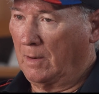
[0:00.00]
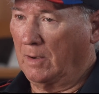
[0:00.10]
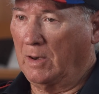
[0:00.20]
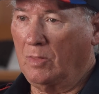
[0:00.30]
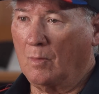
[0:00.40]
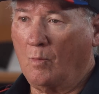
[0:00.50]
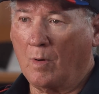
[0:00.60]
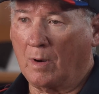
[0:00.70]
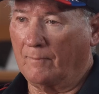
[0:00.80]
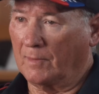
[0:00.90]
neither
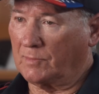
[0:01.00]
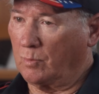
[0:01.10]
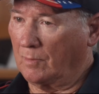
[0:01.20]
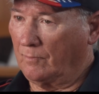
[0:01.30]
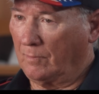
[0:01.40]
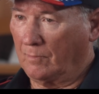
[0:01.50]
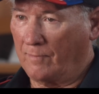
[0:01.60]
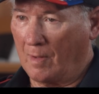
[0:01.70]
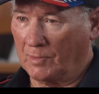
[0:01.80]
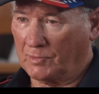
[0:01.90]
one of us would
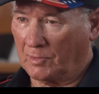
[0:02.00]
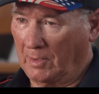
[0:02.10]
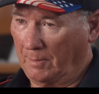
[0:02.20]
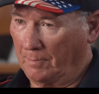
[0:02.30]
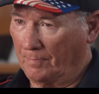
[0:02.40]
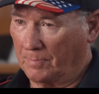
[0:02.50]
fall asleep.